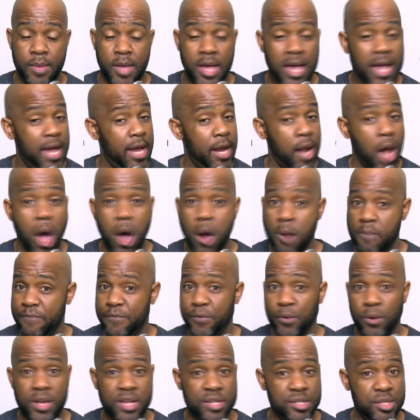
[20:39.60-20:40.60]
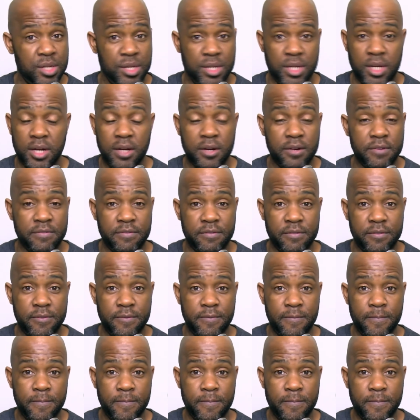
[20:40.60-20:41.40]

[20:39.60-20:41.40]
and harmful as a dove.